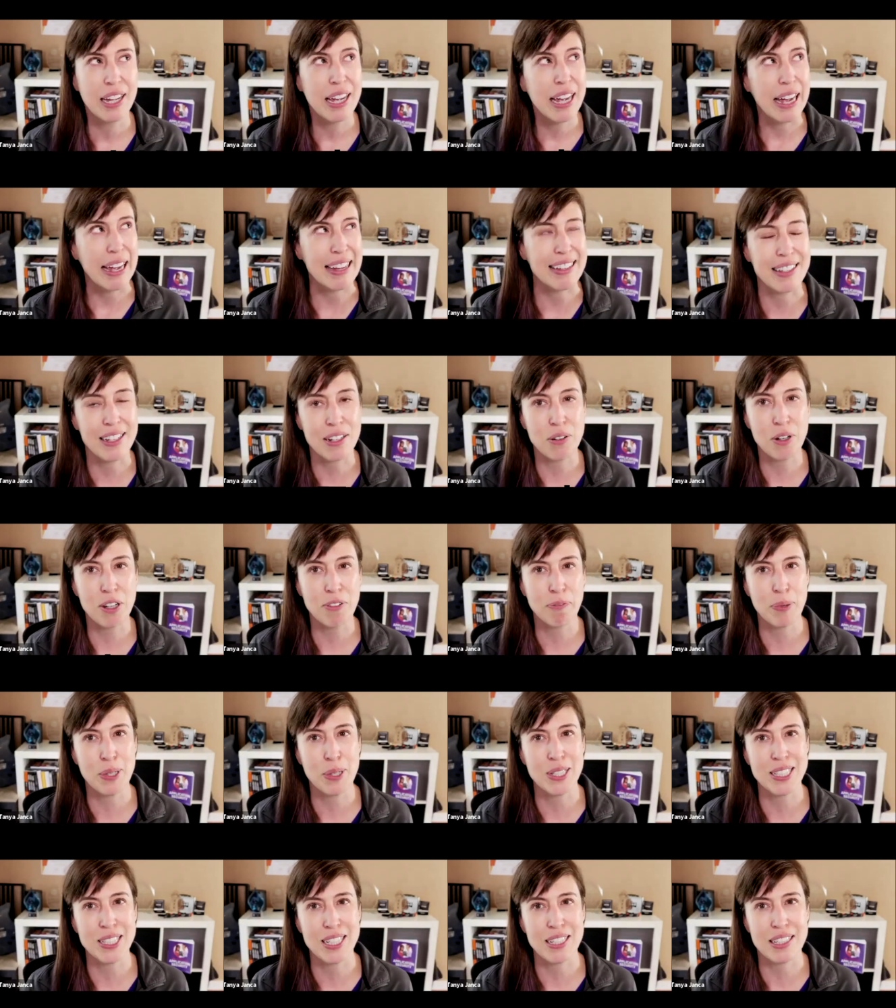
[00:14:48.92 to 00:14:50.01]
i think we
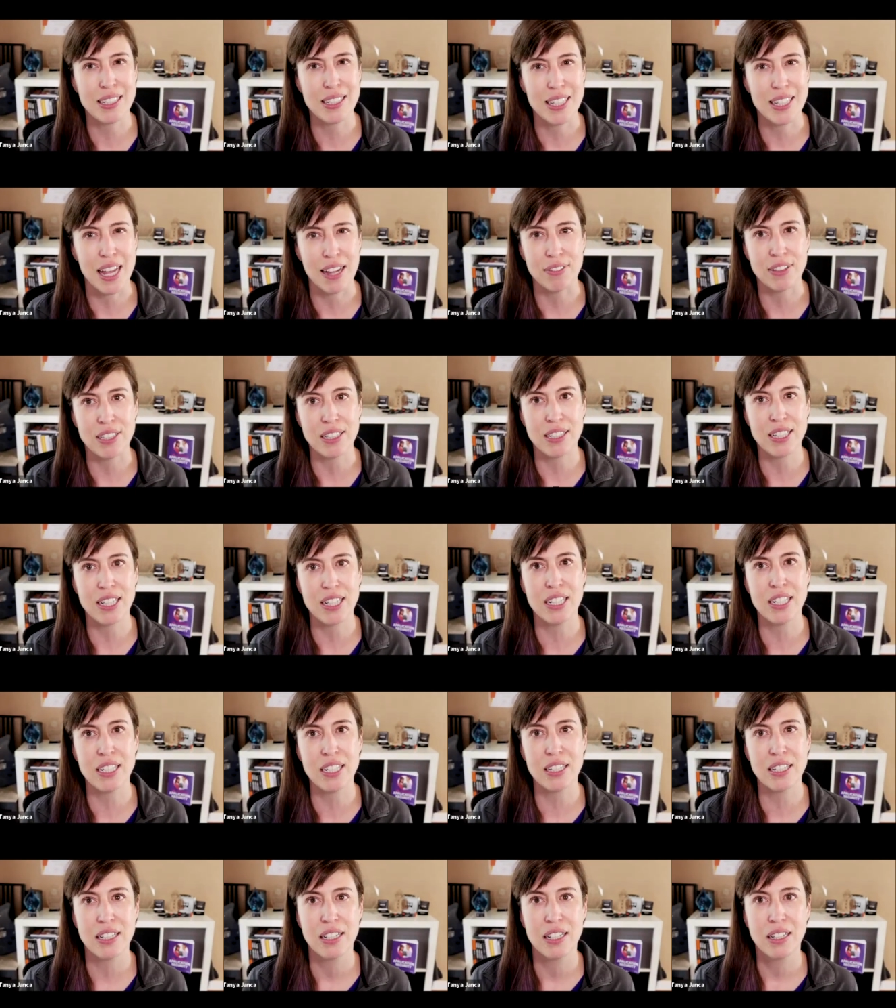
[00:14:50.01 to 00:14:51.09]
put
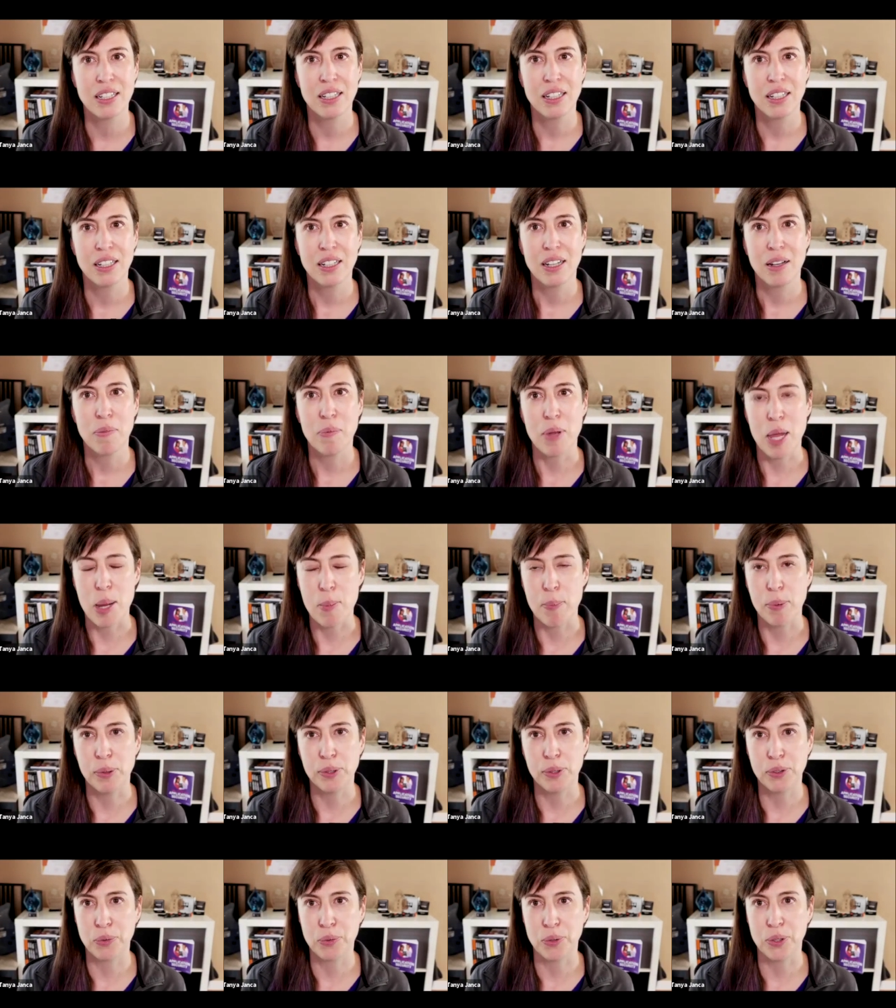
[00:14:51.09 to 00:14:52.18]
70 people
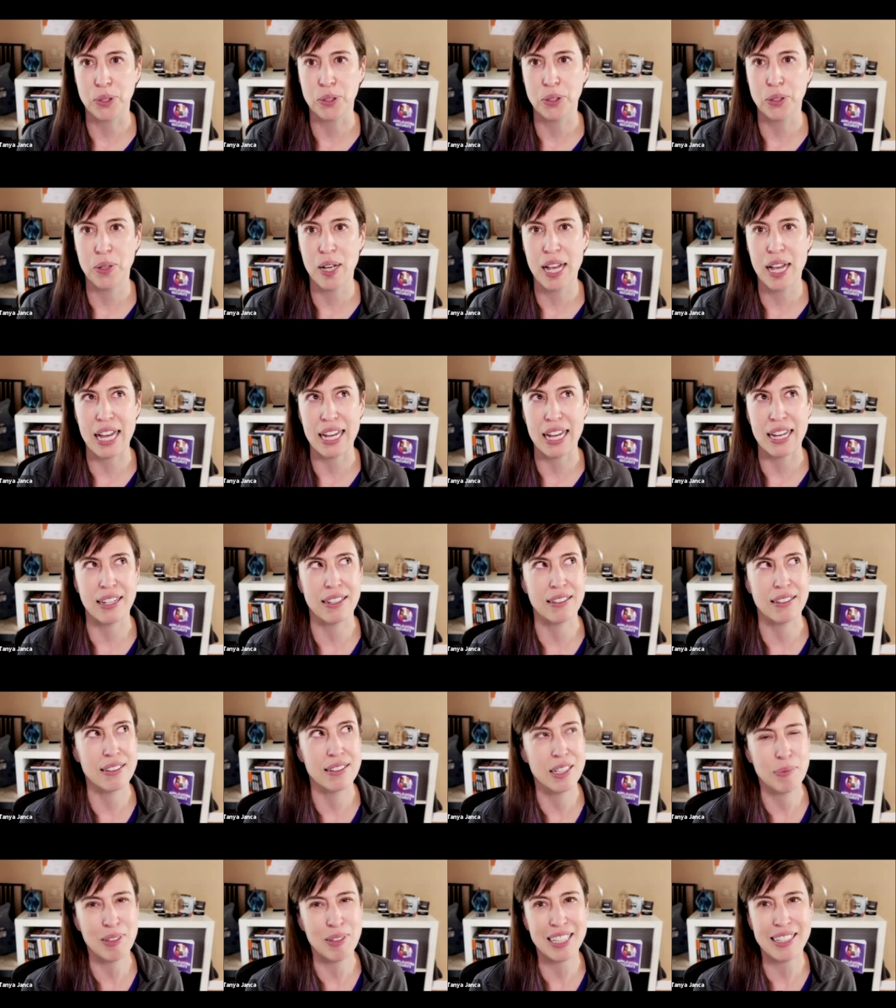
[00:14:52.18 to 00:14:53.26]
through and
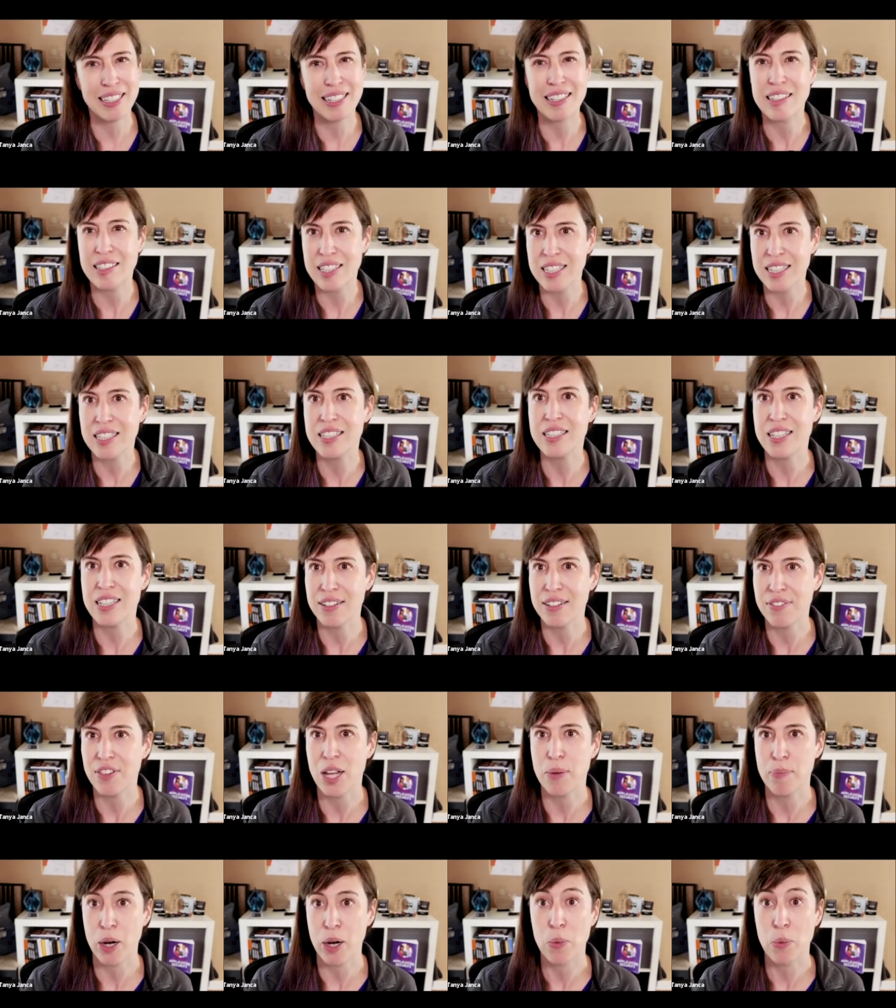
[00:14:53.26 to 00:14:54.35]
something like 60 of
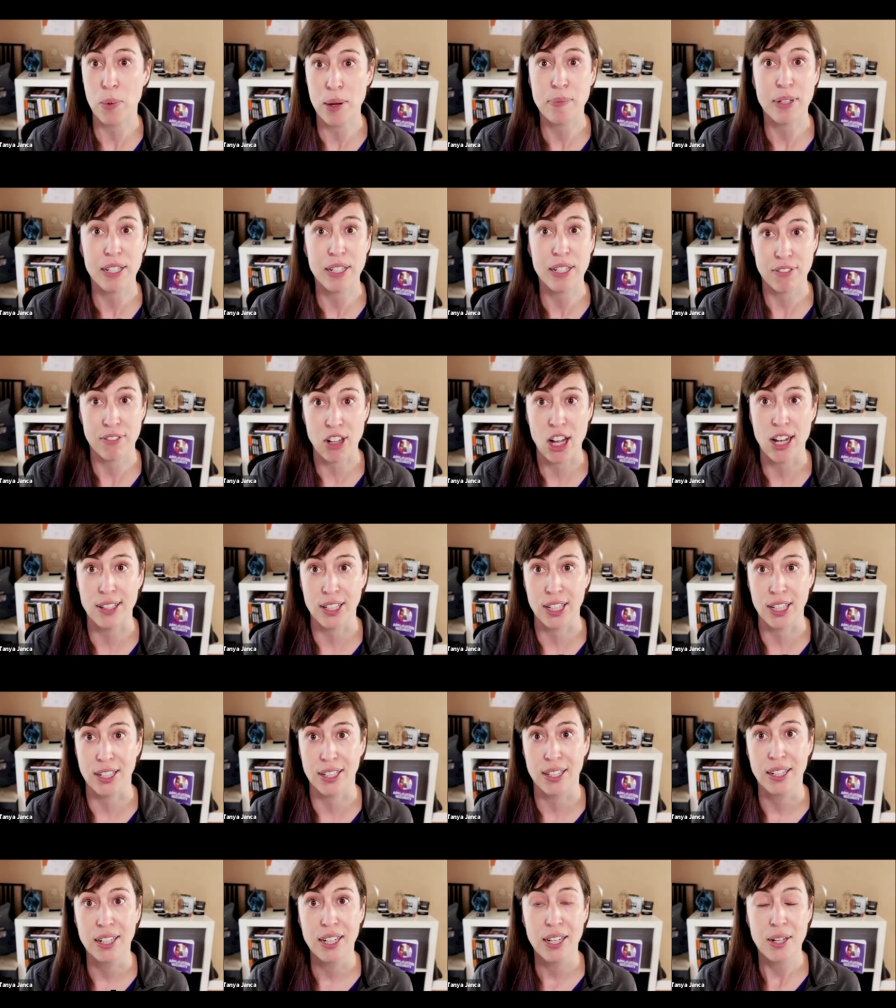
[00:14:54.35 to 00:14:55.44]
them are women of color
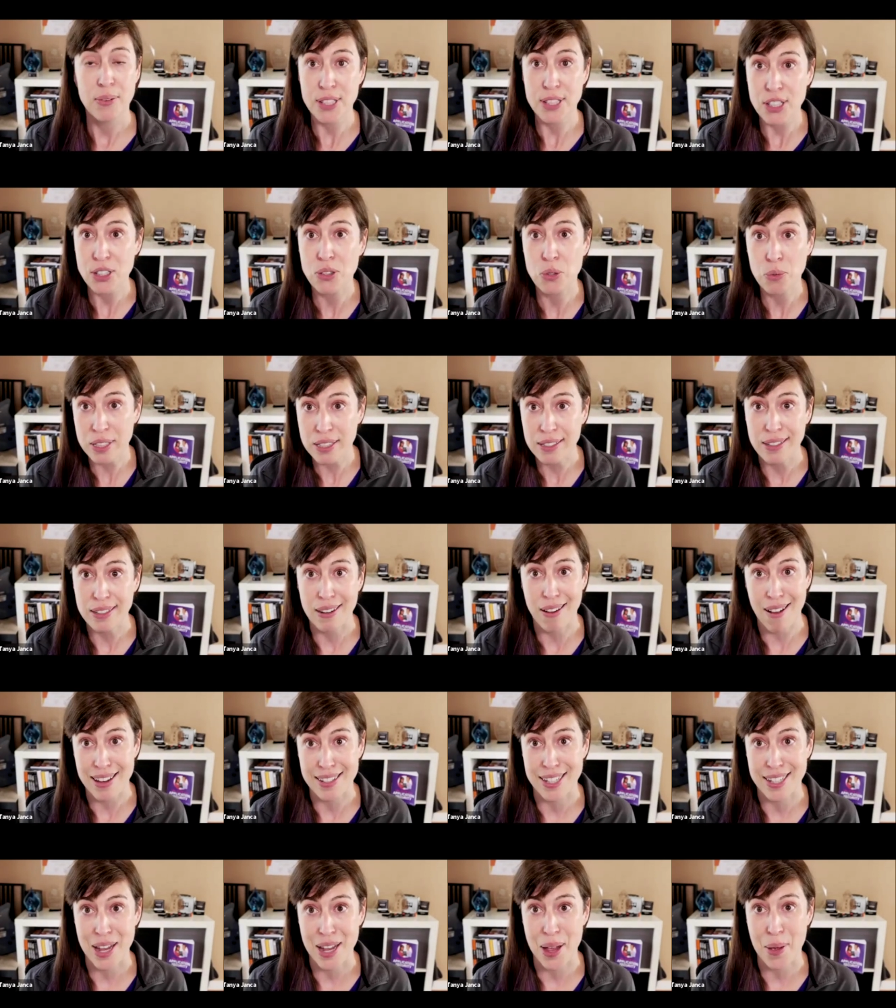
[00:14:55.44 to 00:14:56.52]
which is really
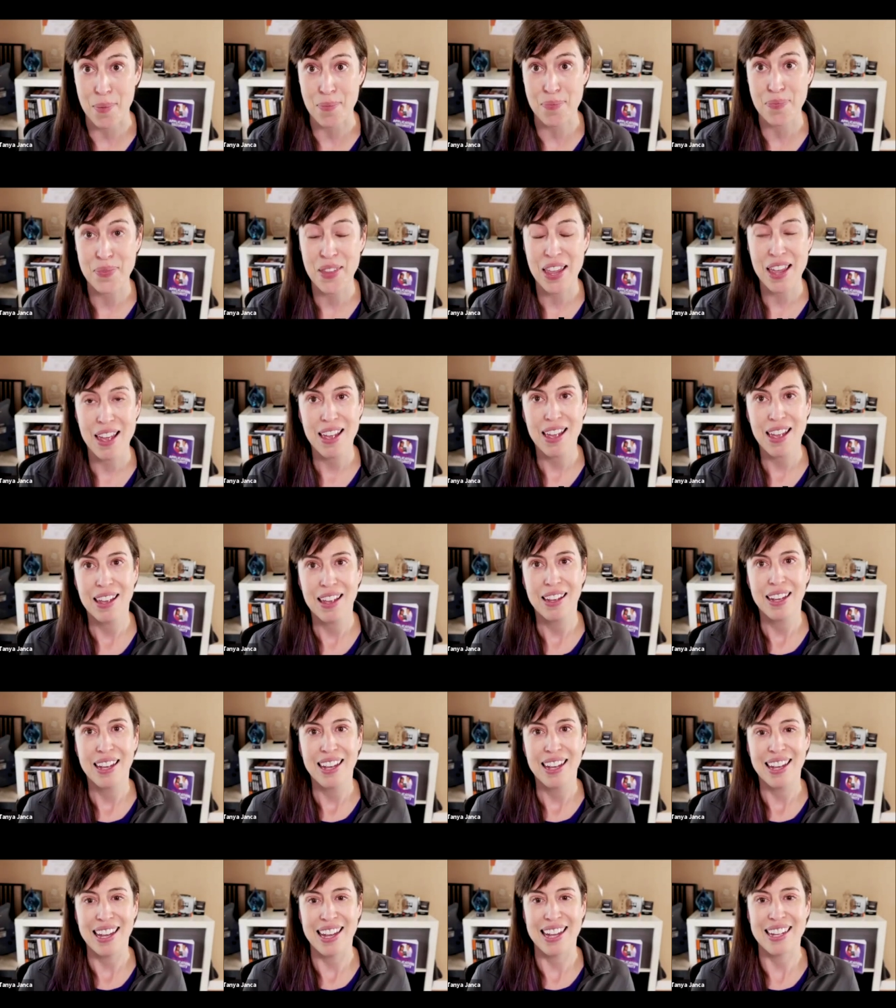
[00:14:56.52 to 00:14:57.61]
awesome
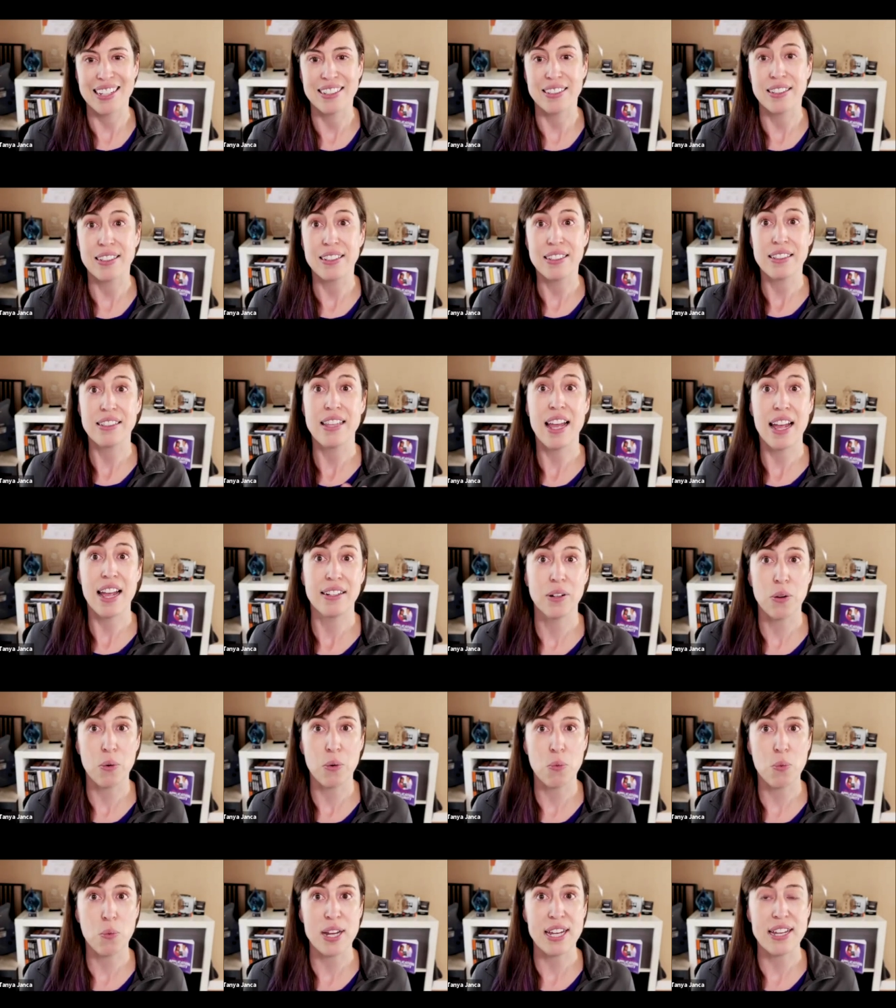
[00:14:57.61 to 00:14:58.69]
and then
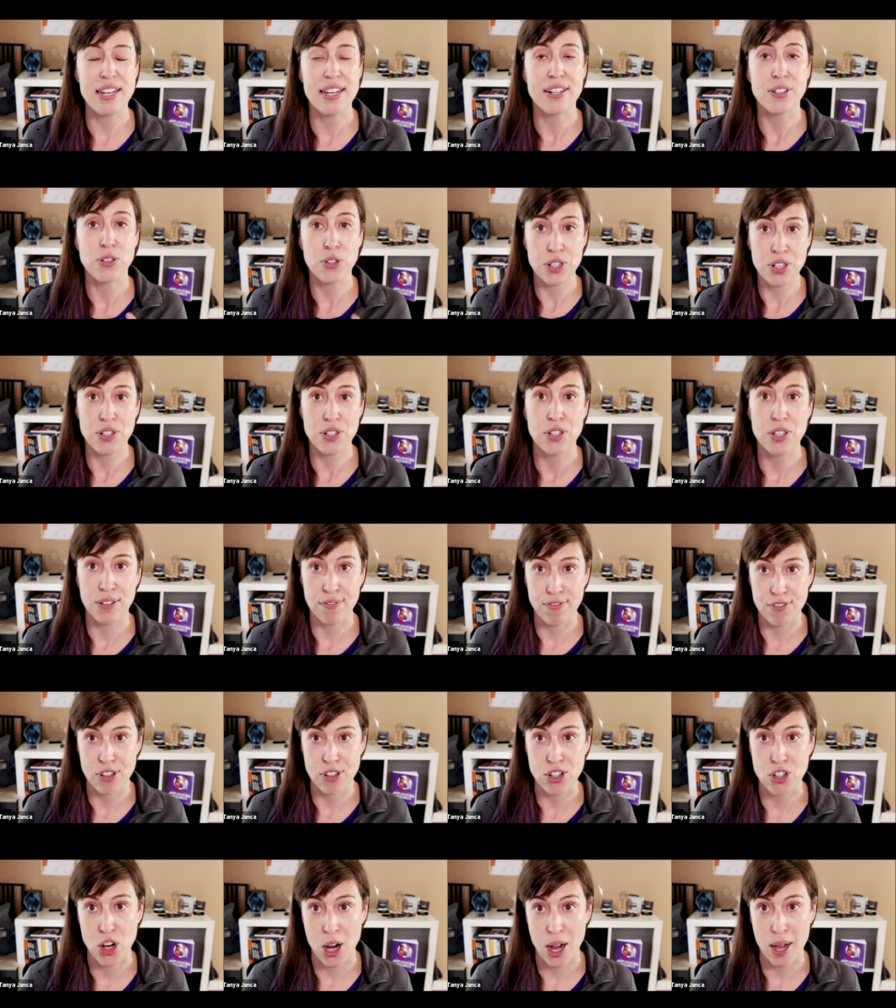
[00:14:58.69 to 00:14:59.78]
we introduce them for
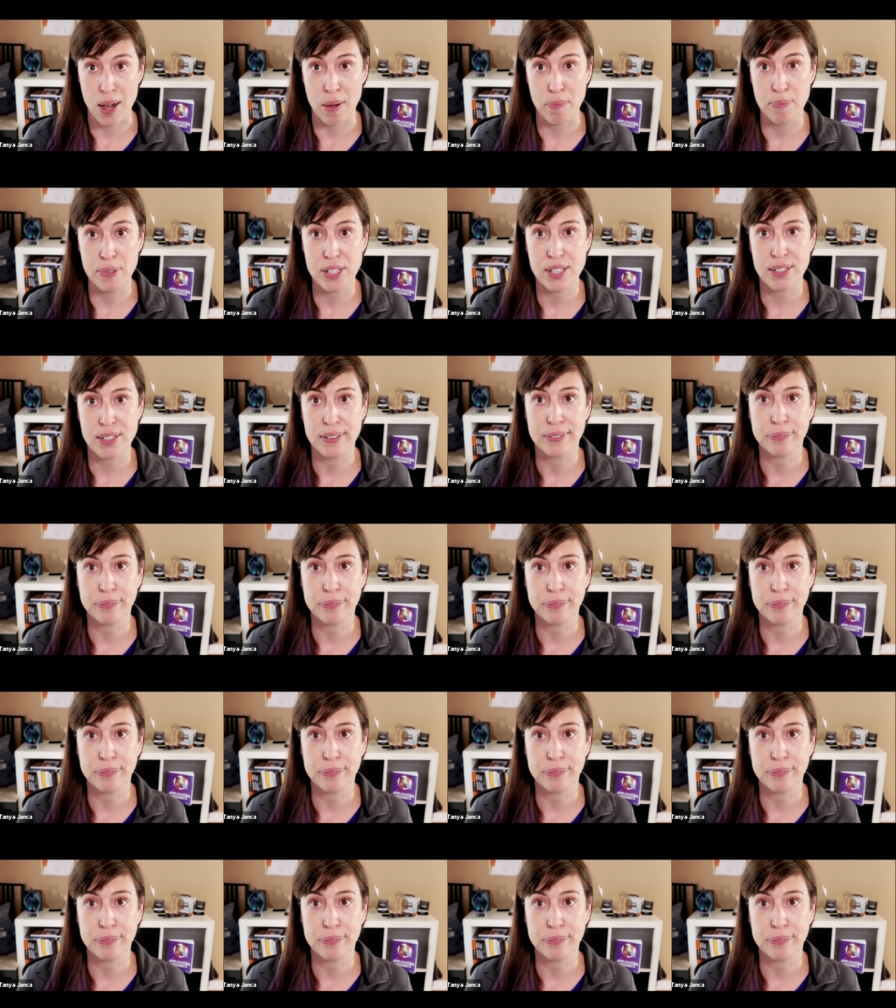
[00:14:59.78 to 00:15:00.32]
jobs